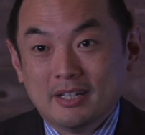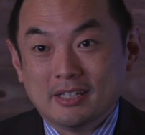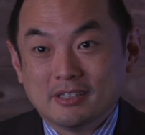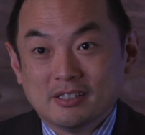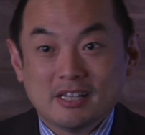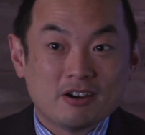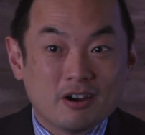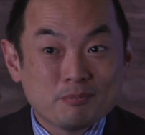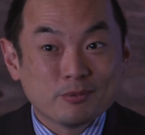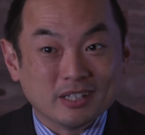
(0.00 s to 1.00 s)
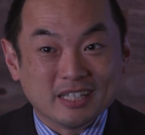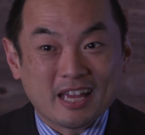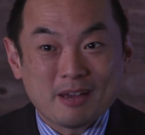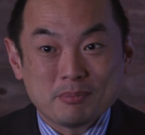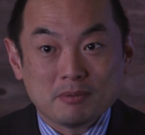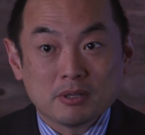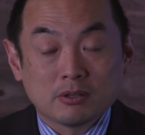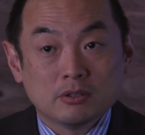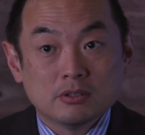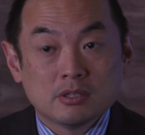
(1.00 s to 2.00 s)
And so now I'm really happy
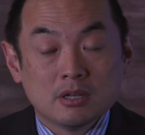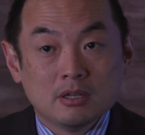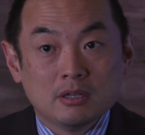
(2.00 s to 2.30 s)
because